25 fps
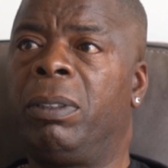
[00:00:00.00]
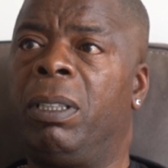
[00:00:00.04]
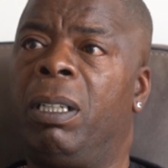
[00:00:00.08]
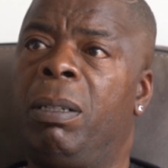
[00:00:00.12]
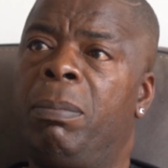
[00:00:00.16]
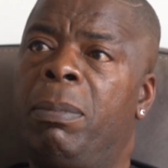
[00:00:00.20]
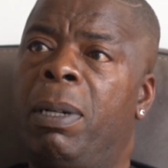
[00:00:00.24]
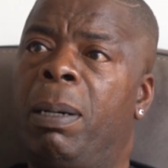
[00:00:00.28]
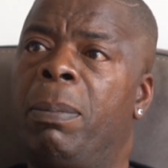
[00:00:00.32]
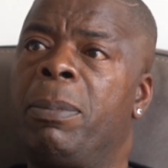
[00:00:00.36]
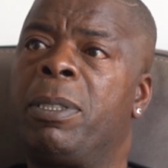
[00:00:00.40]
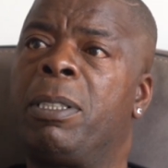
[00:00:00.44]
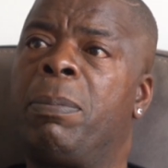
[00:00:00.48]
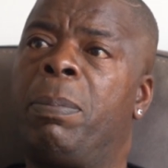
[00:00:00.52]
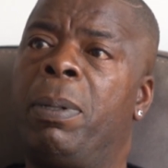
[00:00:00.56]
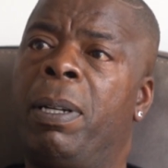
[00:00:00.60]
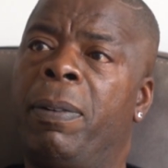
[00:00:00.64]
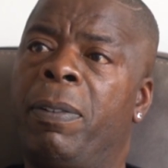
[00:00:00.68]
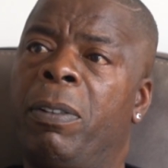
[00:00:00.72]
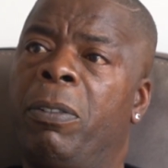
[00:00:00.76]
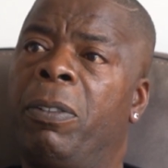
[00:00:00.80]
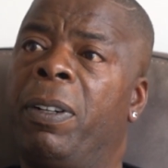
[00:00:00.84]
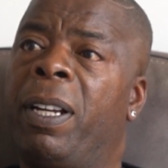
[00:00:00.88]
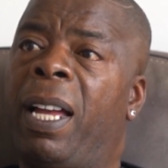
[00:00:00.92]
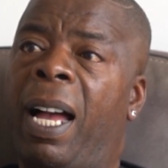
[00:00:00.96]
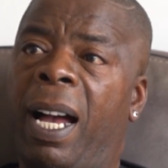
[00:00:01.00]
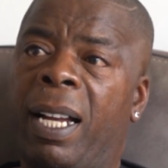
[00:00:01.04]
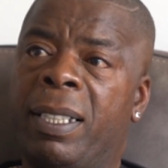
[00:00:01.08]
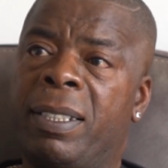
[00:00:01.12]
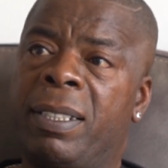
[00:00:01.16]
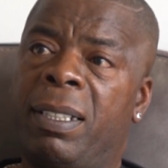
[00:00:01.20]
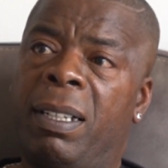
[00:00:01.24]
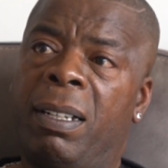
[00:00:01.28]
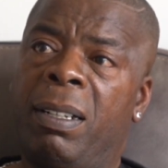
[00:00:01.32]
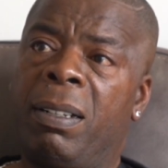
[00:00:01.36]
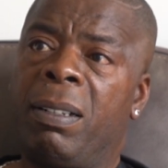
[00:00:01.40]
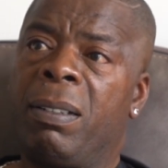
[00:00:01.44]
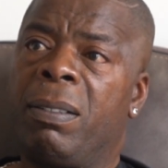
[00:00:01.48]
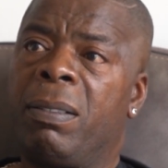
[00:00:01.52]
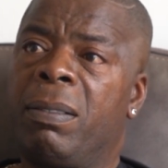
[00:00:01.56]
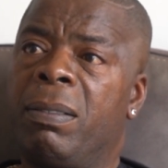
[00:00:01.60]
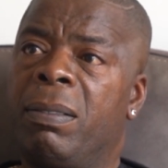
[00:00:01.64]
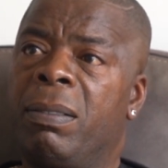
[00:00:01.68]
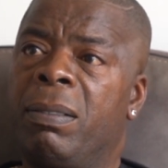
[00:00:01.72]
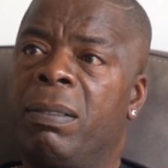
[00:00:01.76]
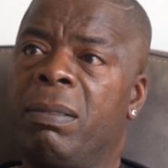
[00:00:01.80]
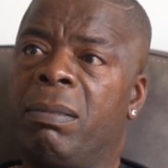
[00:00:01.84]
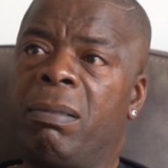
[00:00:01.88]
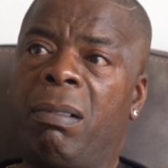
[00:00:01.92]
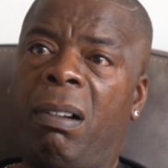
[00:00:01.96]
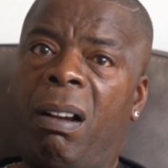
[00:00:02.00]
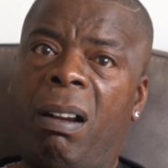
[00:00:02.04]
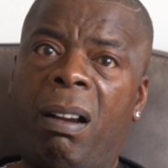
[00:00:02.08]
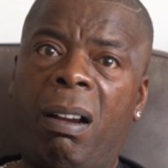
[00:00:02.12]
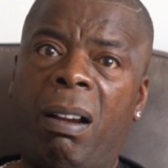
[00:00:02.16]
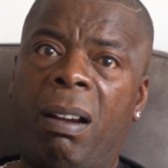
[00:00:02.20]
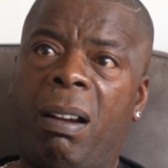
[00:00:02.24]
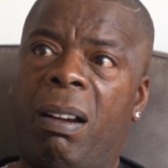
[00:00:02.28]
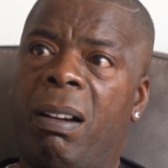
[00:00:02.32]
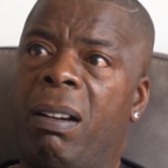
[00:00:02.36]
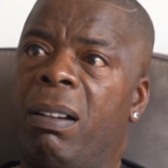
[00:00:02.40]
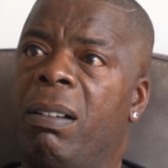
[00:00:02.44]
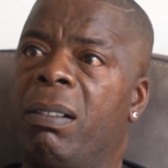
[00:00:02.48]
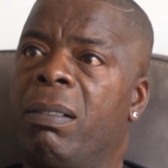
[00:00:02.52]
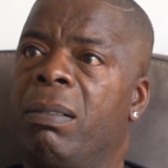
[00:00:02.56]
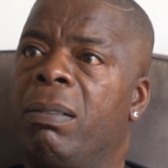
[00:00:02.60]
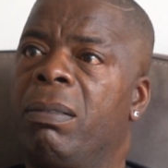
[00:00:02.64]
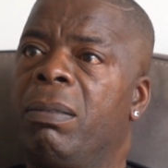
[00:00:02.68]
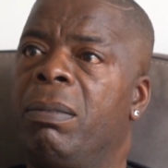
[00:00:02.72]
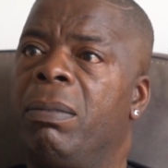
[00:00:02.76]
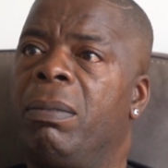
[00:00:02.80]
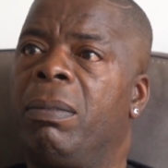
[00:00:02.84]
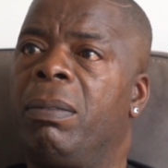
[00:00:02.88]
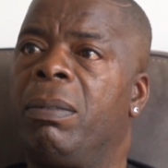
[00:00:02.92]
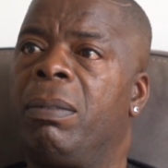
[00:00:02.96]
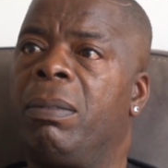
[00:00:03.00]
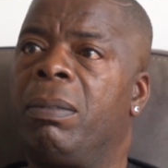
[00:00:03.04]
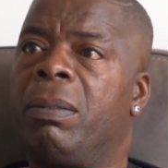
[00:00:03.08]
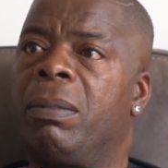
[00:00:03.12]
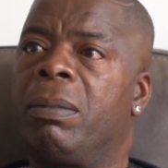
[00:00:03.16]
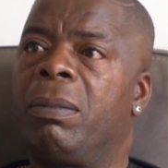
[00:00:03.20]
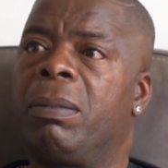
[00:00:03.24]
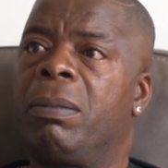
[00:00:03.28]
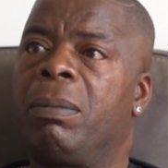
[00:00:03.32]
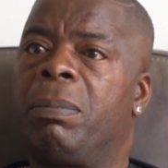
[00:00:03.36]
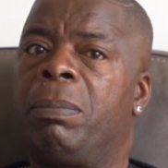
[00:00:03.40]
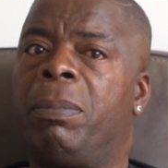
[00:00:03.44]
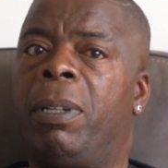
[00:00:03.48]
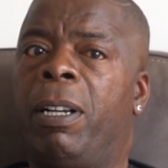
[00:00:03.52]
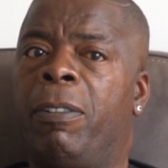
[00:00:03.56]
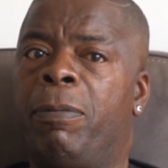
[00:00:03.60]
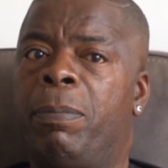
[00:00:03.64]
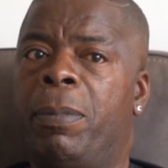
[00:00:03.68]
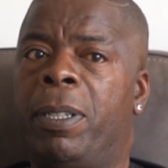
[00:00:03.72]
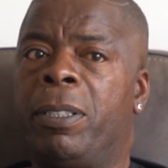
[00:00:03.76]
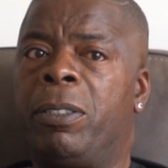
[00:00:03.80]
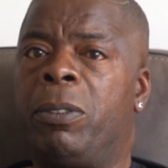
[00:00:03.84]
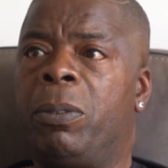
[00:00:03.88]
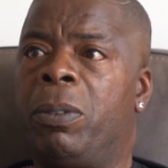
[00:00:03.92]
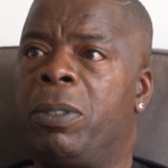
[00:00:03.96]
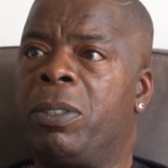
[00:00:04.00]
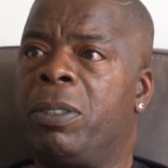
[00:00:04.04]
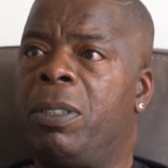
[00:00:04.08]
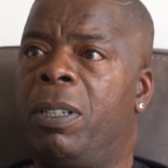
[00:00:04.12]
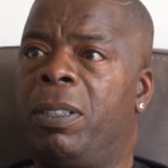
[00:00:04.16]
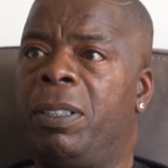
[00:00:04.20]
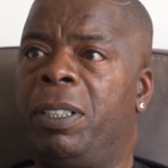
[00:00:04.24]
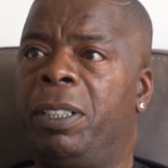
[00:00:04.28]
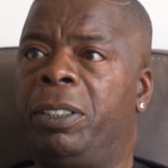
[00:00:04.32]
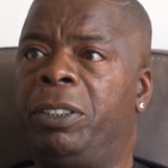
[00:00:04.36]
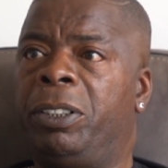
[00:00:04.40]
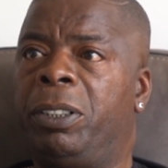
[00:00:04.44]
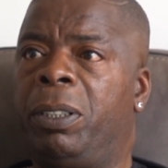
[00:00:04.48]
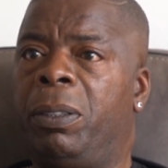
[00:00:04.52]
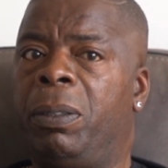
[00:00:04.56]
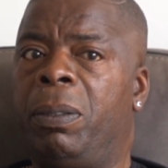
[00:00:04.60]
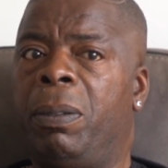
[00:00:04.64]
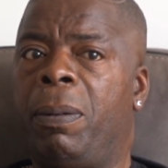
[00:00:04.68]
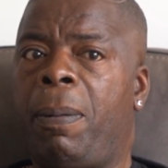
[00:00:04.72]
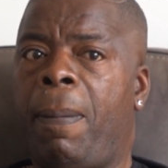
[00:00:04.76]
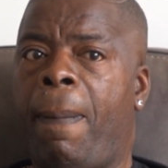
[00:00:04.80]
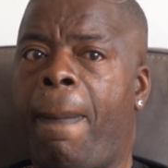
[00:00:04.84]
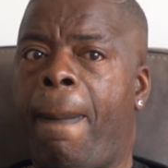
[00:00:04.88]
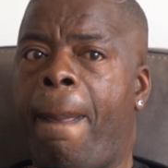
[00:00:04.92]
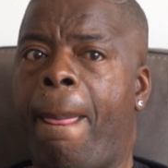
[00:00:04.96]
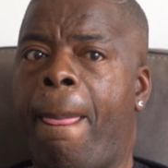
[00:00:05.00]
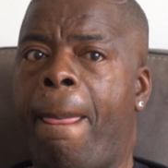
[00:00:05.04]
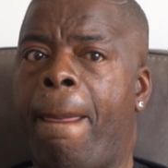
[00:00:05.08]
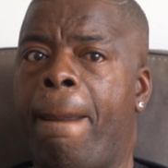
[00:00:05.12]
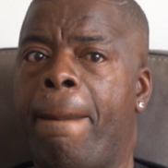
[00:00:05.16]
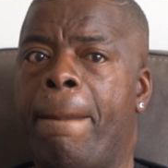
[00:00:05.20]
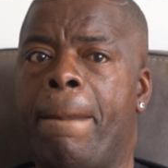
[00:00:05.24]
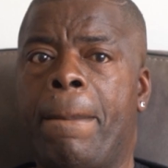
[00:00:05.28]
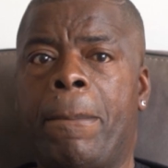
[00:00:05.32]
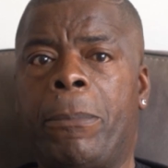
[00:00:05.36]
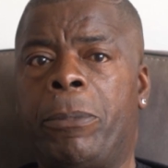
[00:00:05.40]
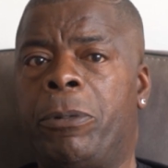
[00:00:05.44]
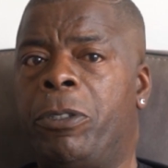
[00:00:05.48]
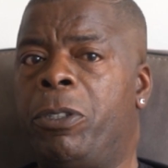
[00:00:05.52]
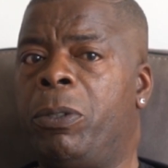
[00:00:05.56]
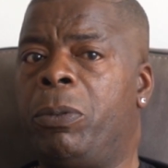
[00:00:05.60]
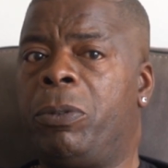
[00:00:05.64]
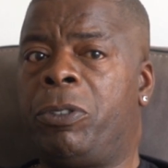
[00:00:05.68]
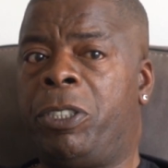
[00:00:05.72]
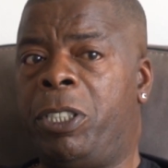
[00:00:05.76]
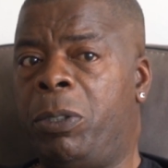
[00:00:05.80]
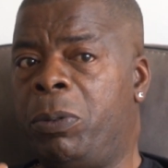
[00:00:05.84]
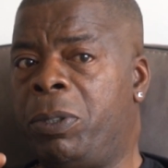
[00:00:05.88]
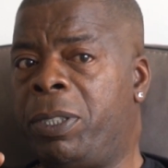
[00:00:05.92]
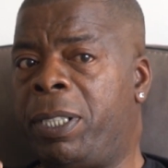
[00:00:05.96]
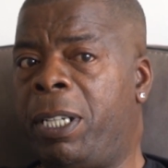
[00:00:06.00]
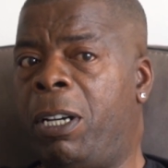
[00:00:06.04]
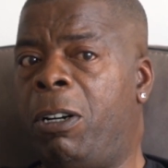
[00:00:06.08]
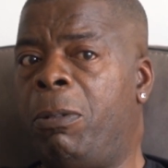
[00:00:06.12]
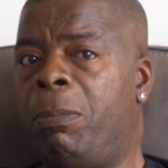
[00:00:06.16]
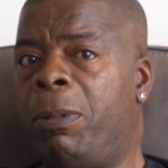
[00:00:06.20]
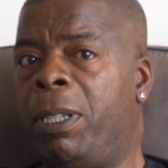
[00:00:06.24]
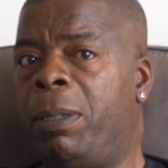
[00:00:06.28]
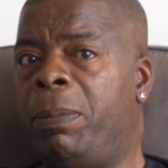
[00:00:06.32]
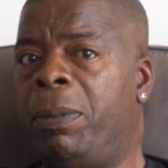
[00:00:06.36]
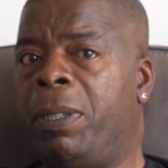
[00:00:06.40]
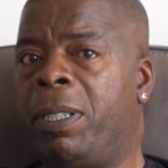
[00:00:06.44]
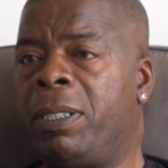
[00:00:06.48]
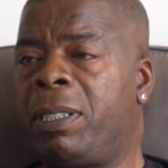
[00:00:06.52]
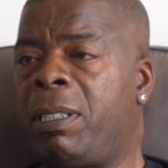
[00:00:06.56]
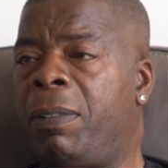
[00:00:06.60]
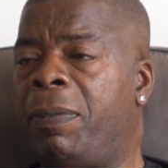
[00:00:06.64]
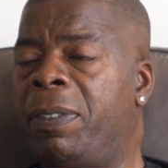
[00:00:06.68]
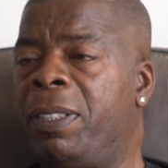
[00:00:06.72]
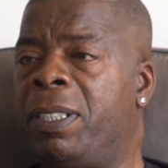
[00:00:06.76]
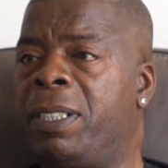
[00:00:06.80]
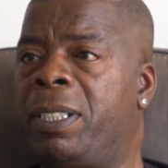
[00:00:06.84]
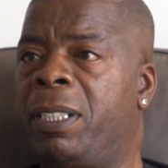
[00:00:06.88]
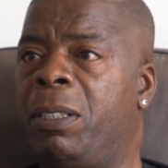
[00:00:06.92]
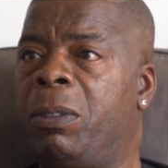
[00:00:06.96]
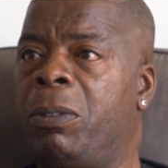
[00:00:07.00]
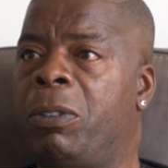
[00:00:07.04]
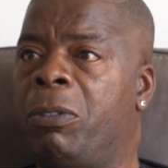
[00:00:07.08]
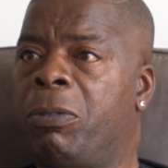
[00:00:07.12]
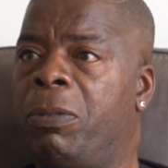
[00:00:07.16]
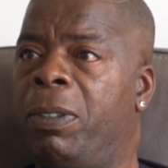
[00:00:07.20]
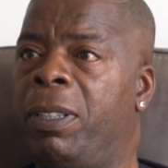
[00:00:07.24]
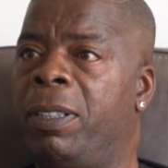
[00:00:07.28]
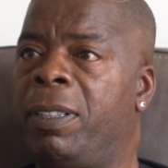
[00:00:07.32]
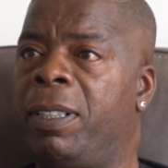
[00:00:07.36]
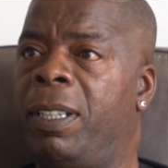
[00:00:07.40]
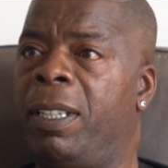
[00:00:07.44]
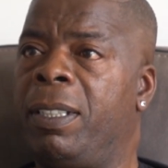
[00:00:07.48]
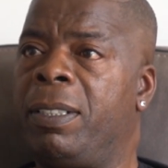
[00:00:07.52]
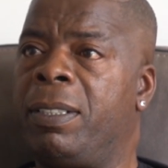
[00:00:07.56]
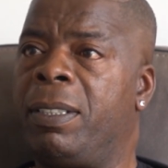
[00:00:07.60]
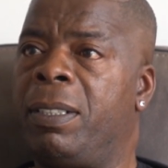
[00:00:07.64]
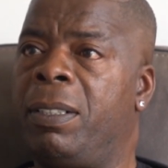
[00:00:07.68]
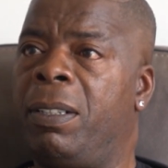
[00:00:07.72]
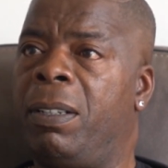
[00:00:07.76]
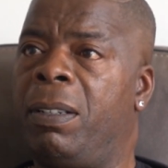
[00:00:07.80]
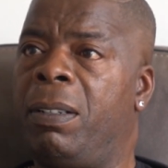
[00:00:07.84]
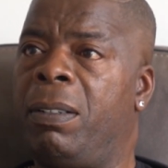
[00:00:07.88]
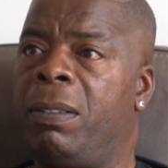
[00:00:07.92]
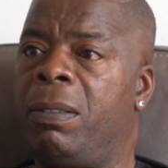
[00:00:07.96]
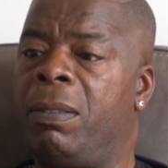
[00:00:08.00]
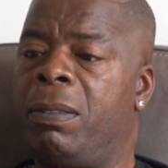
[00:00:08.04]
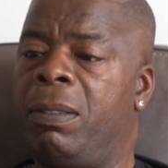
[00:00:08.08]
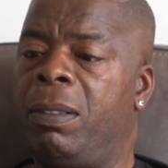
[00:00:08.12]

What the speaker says: My mum's a bit of a reactor. But if my daughter's got an issue, she'll tell me, because I've instilled 3 things in her.